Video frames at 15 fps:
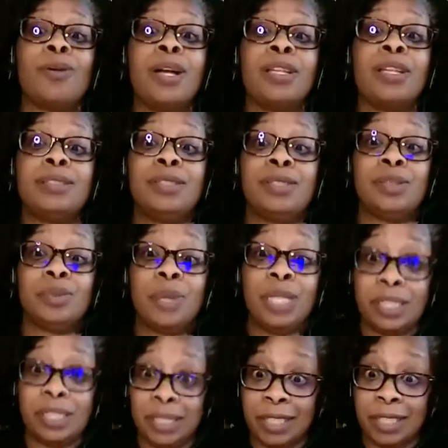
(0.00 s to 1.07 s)
other
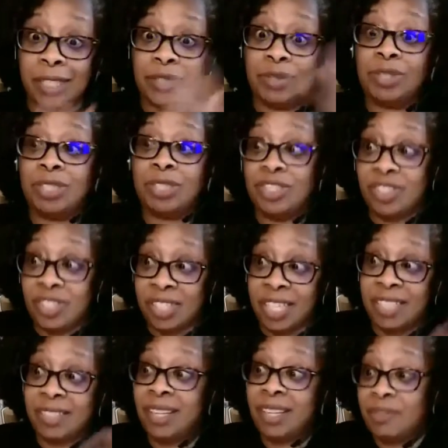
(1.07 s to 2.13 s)
situation that you can just
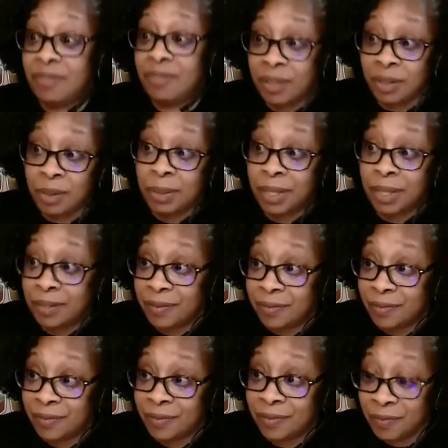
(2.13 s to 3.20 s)
let sit for a little bit,
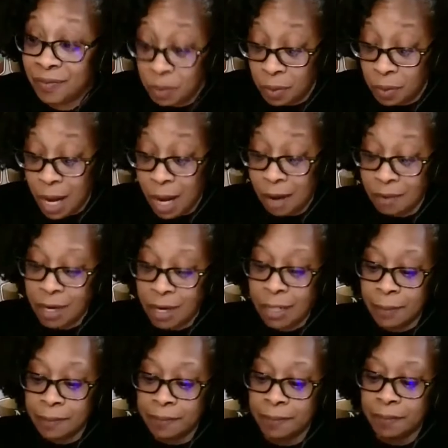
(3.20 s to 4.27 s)
for a while,
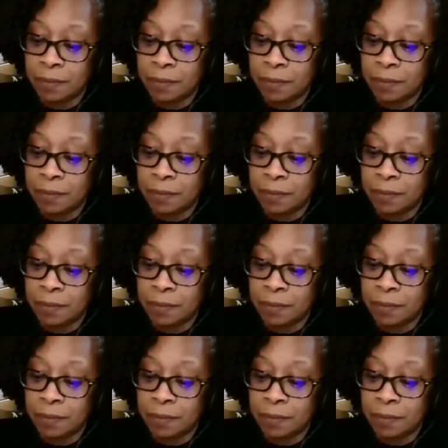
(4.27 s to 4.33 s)
right?